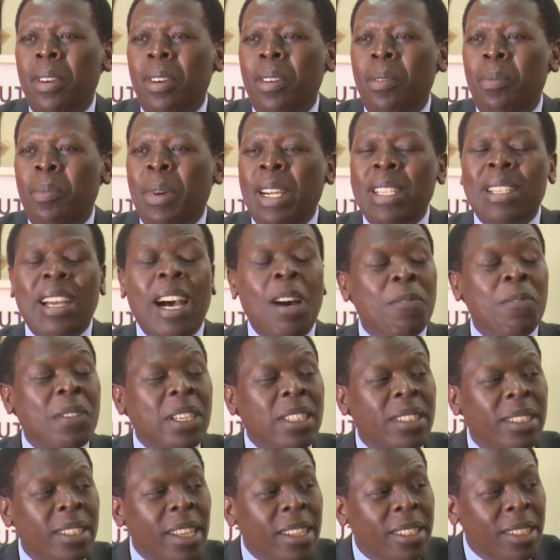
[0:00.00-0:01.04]
But
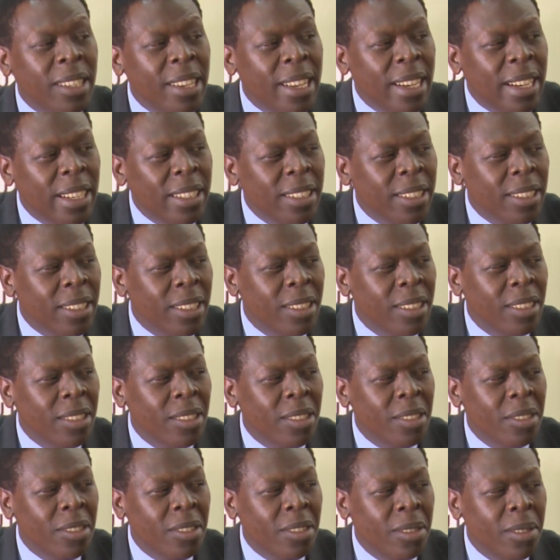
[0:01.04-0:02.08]
after 6 years,
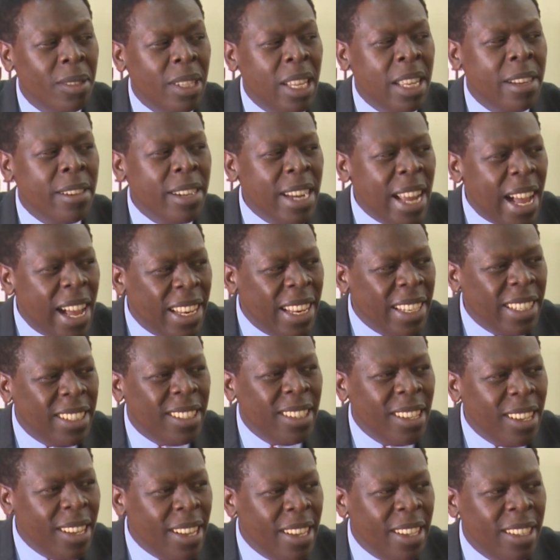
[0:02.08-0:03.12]
the
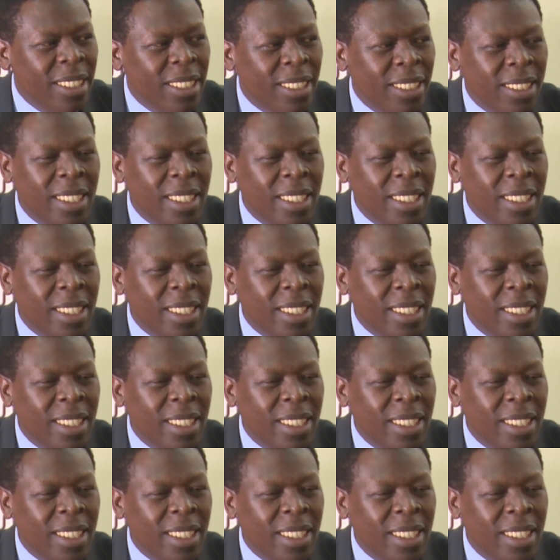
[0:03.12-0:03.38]
reality is